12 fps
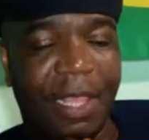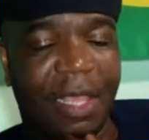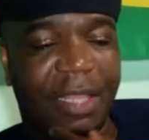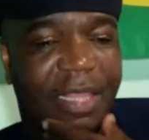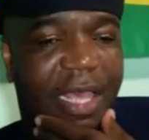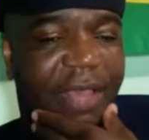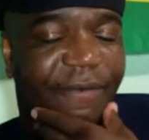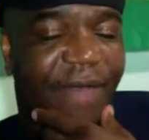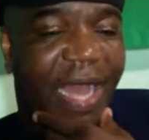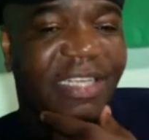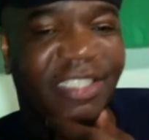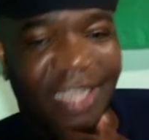They have
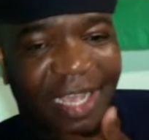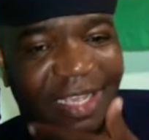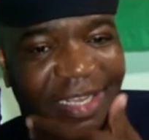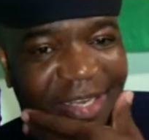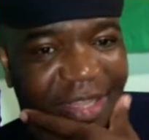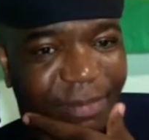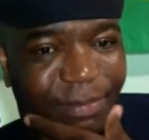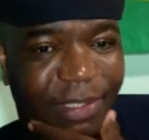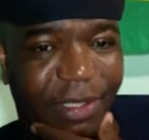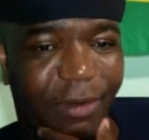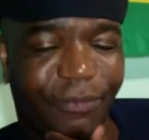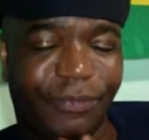unchained
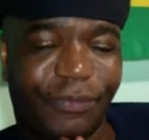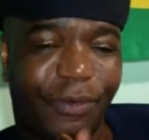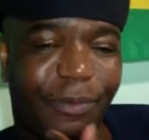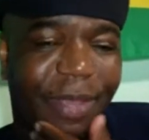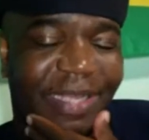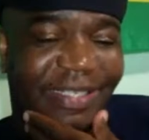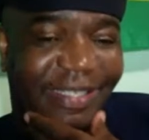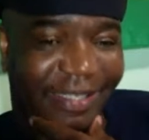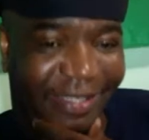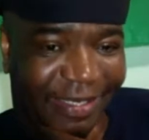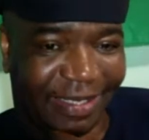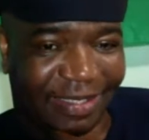themselves from a
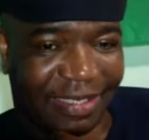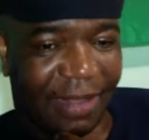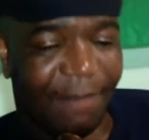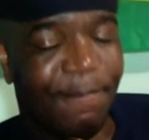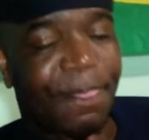dictator